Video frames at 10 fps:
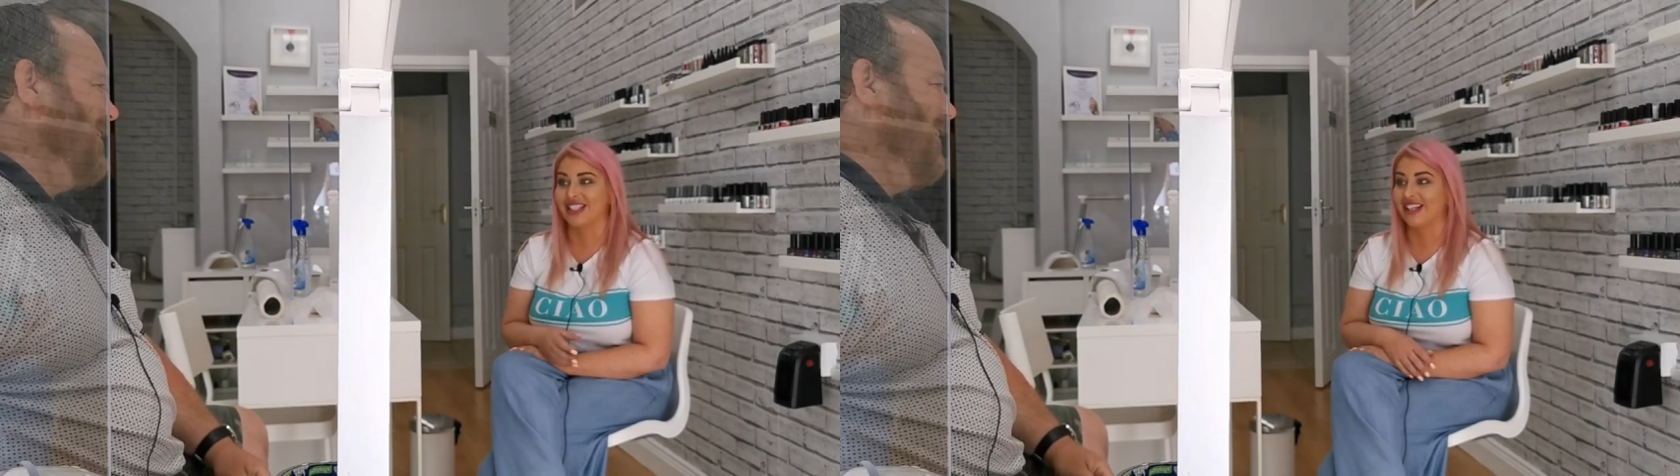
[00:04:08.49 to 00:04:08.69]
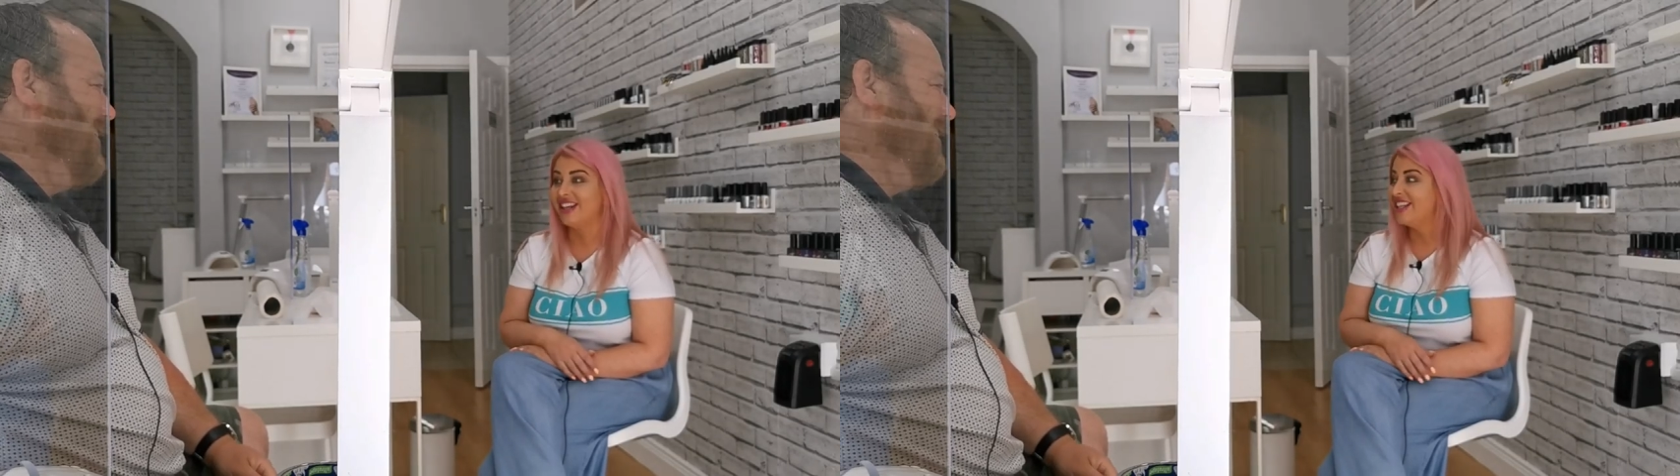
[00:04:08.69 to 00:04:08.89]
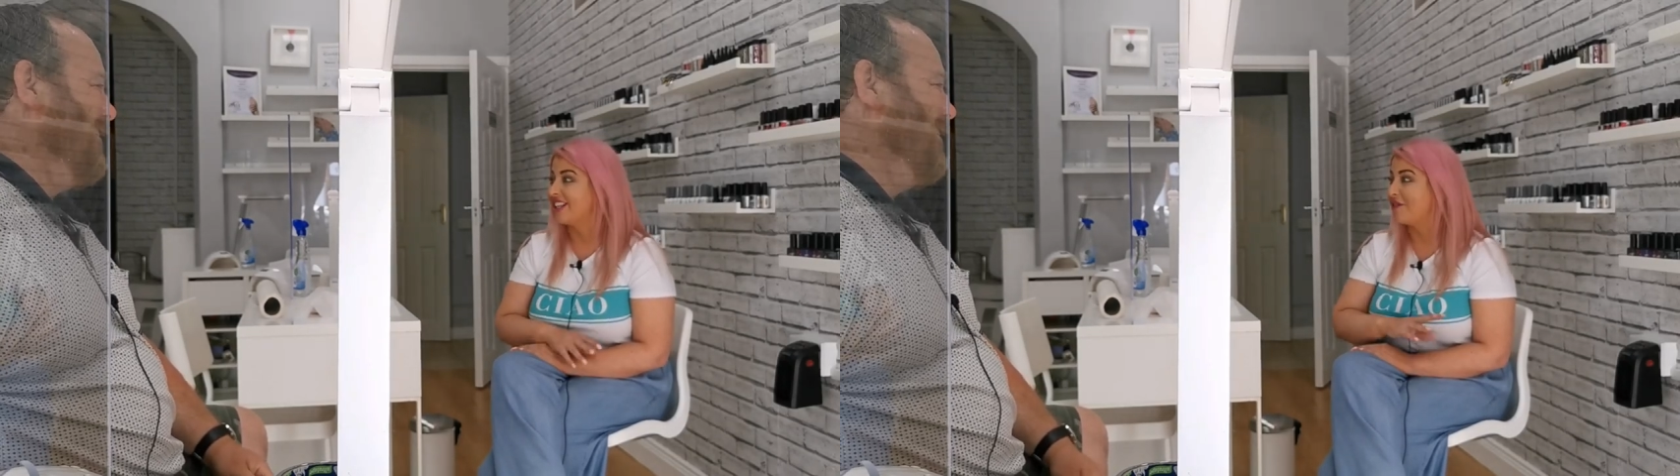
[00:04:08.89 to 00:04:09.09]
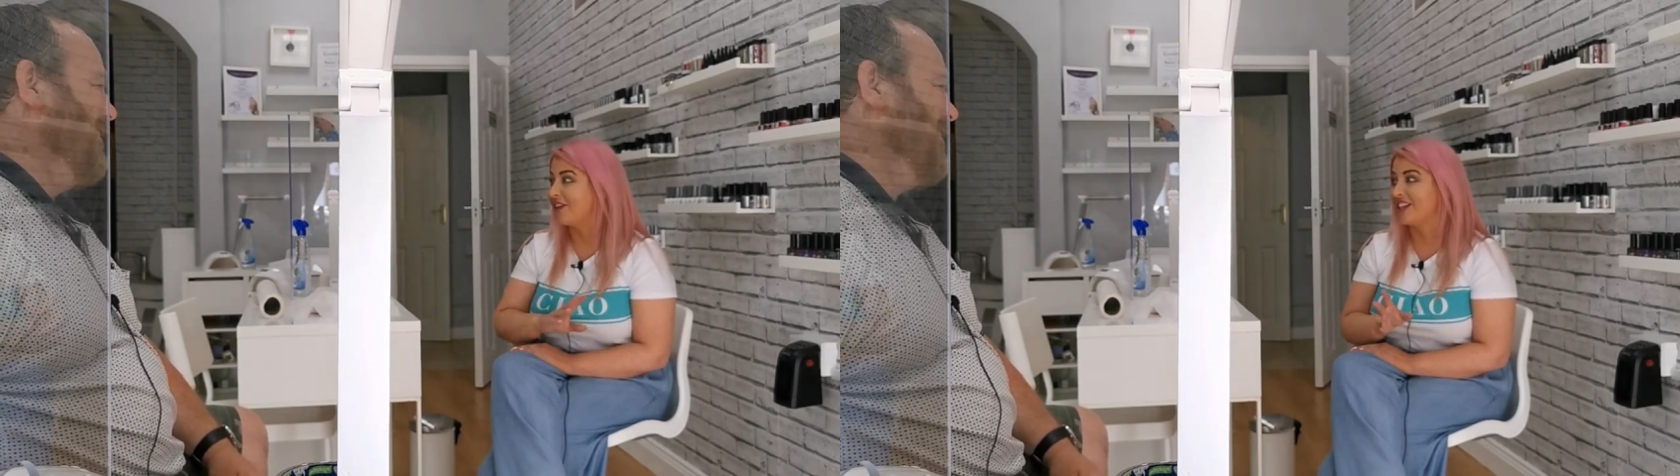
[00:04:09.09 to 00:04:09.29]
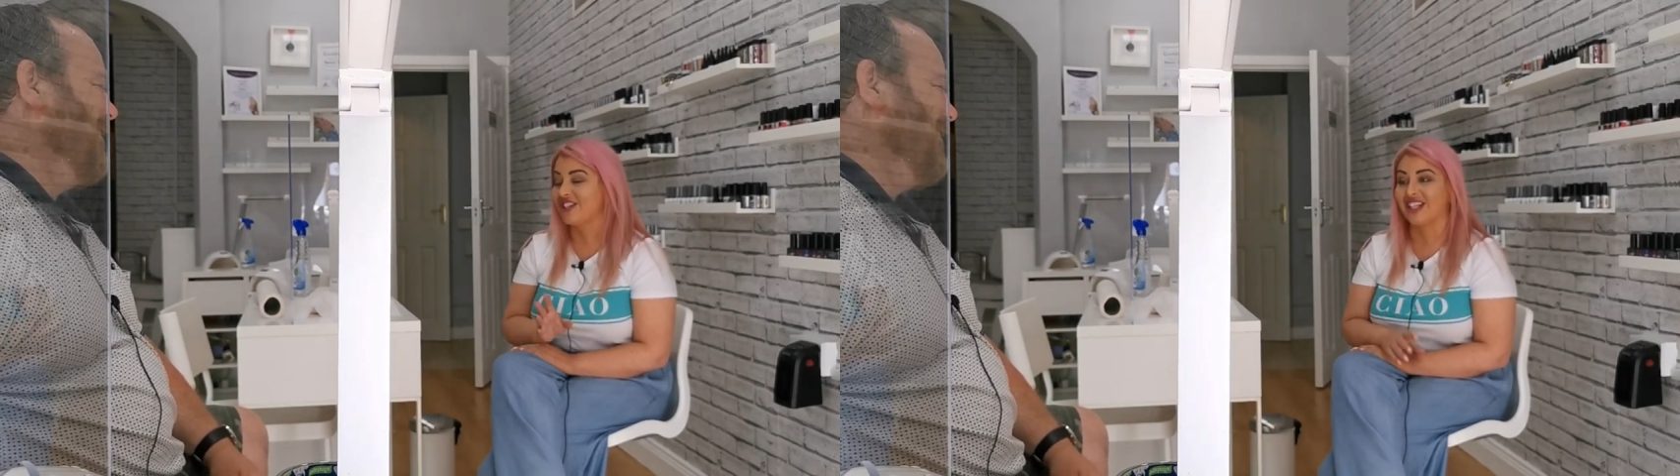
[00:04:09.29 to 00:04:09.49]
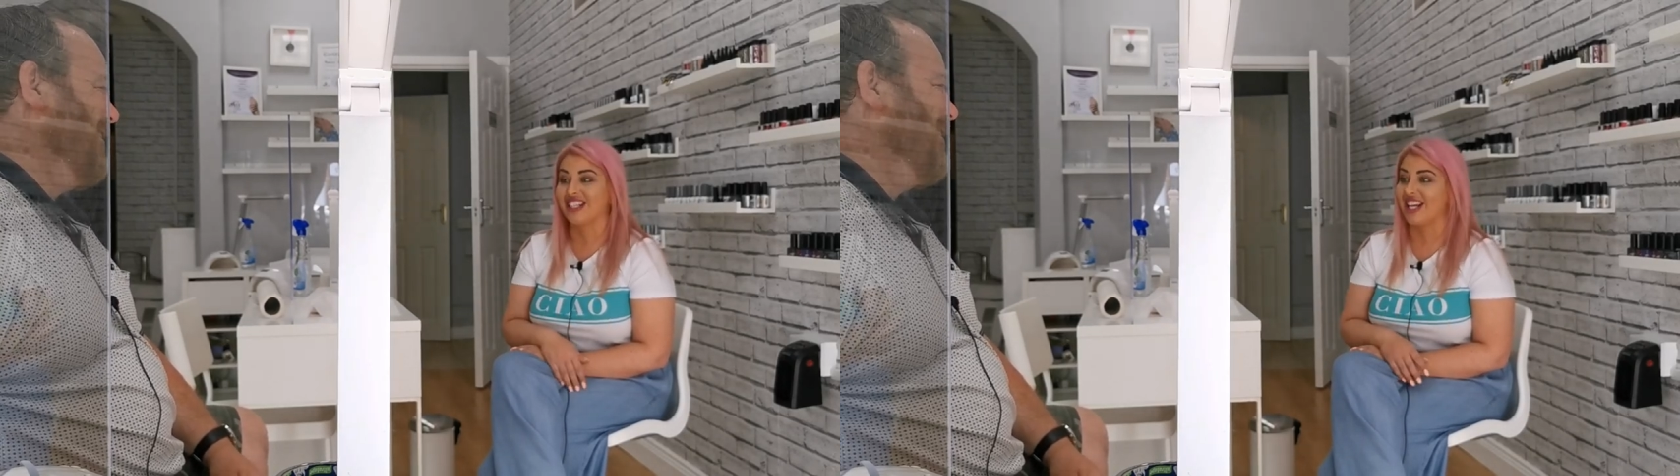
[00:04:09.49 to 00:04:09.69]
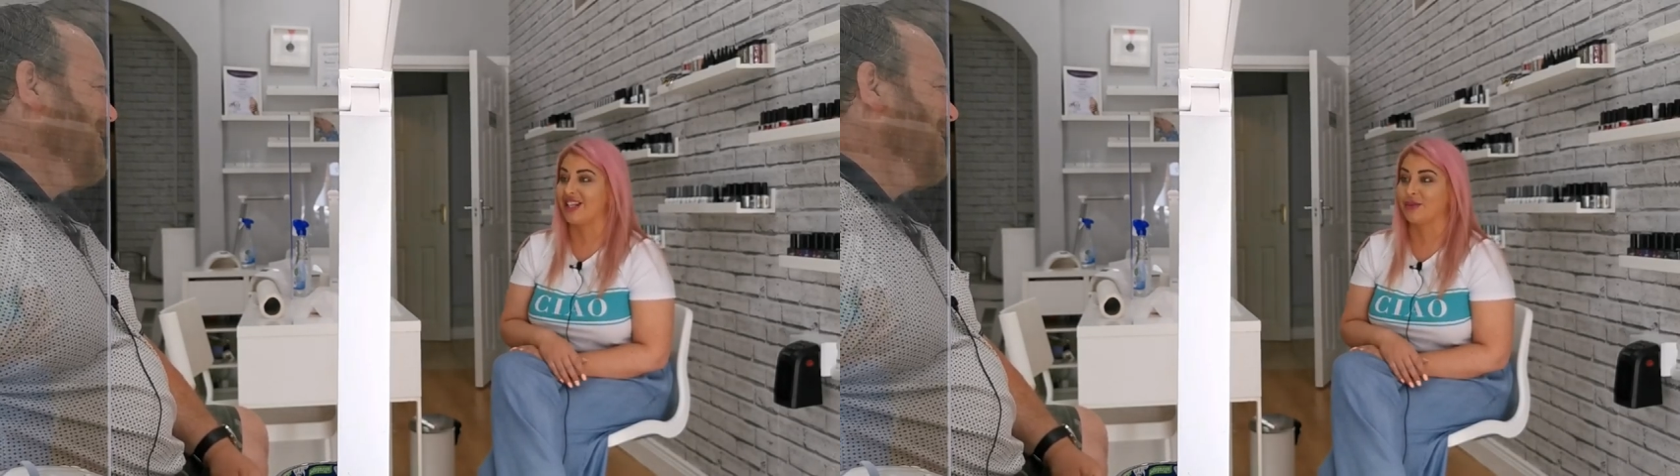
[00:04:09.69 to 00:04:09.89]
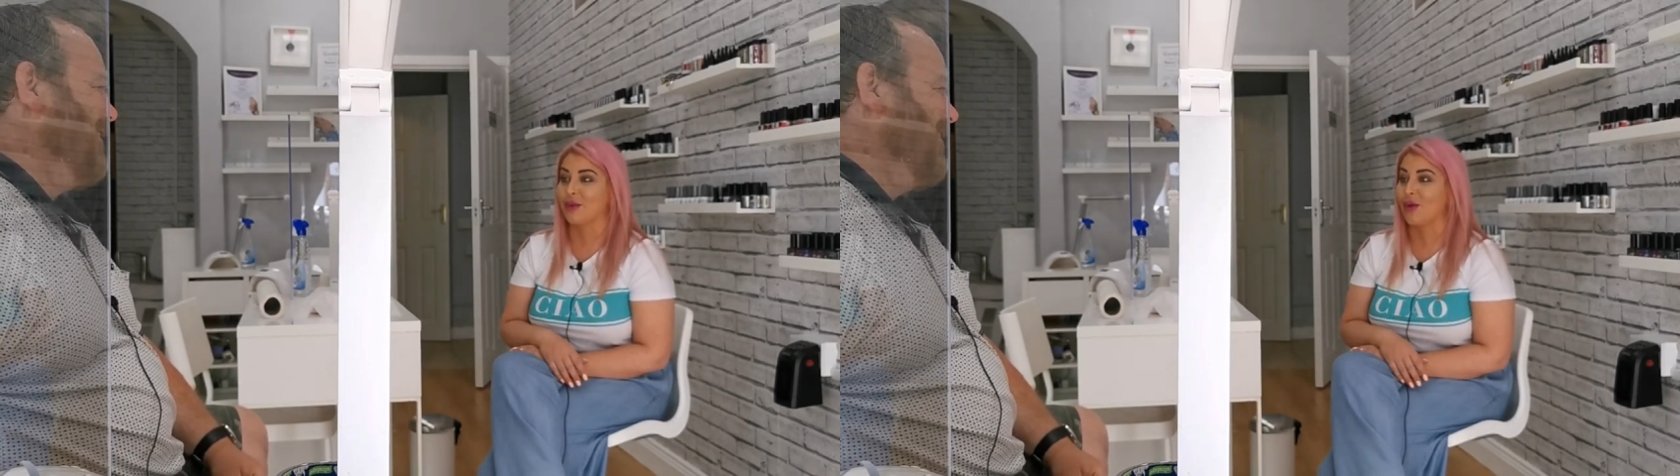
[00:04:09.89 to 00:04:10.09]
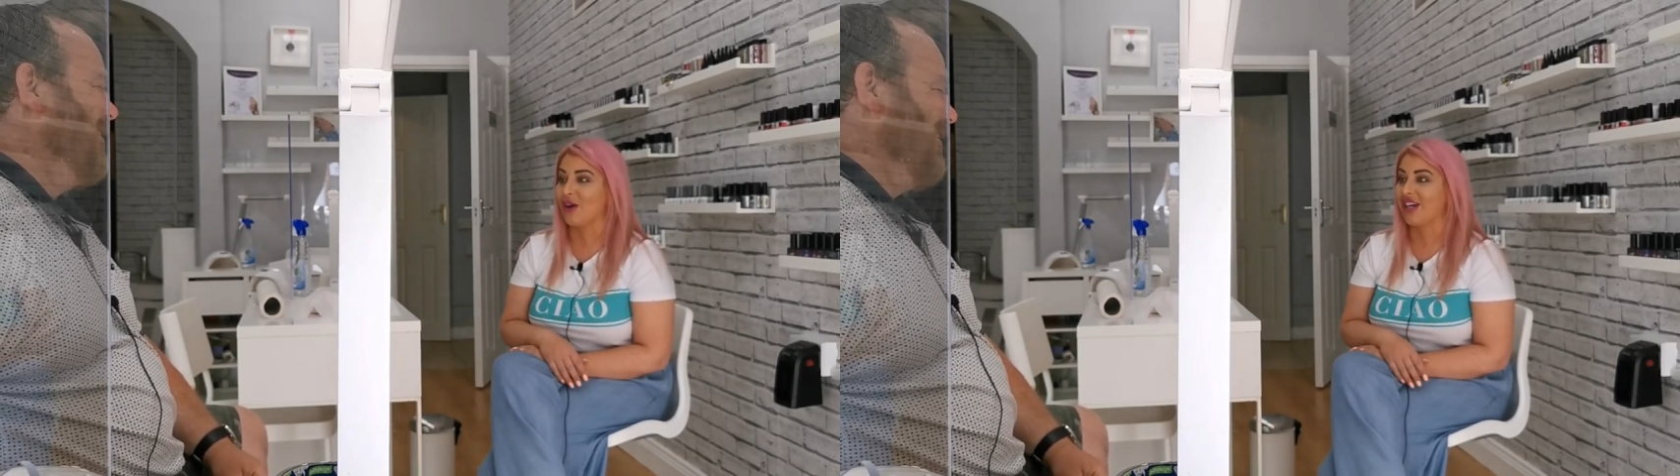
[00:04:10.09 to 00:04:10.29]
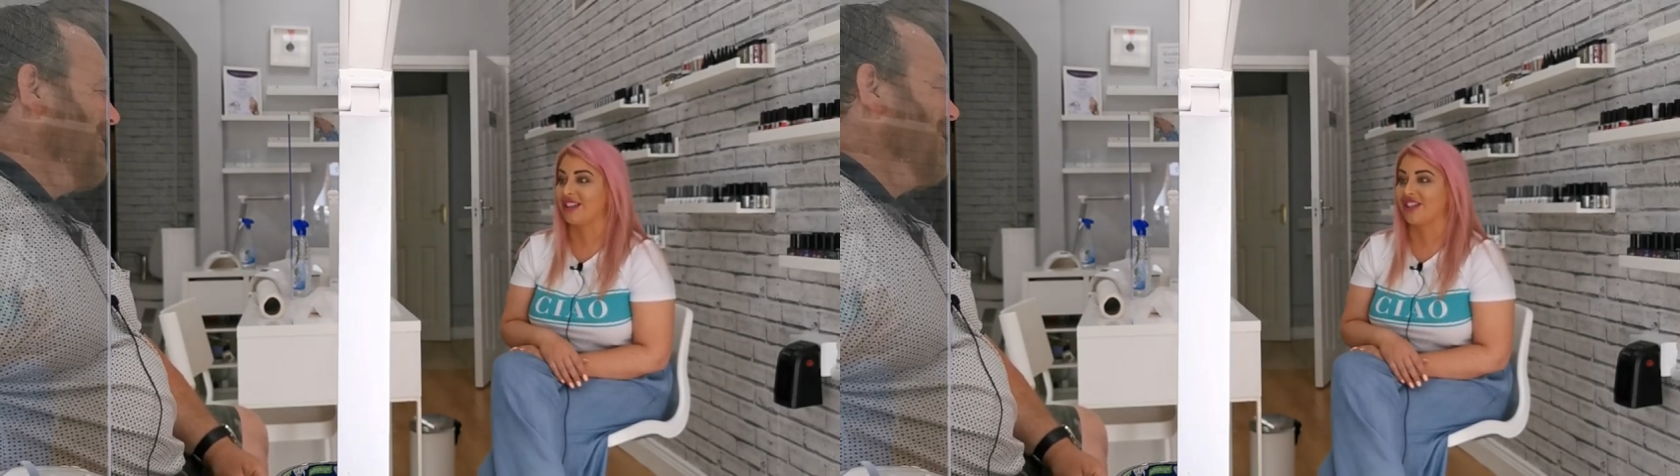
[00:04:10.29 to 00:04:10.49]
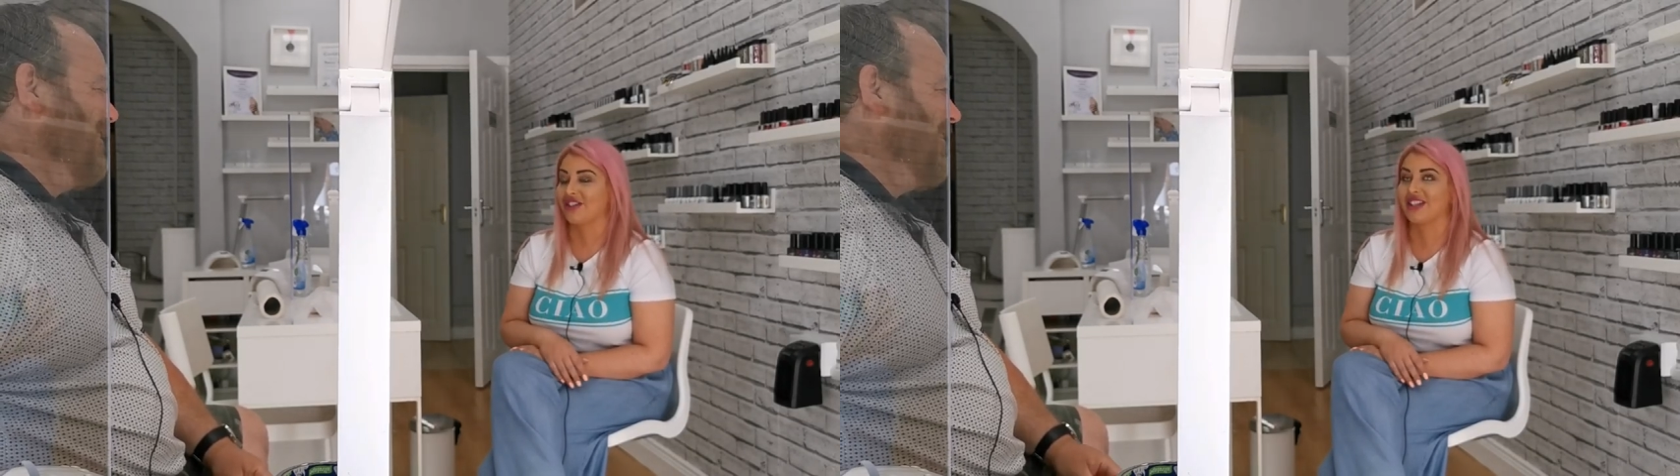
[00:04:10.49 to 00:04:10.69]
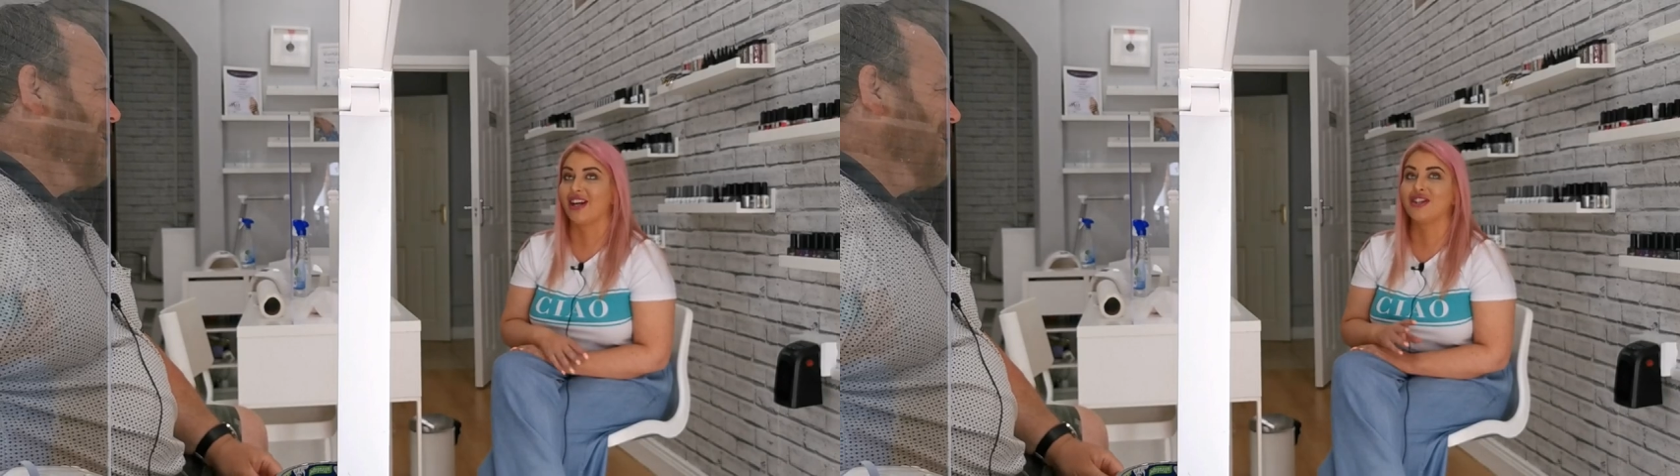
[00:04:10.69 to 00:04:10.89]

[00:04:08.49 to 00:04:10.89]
They finish their day's work and they're just like,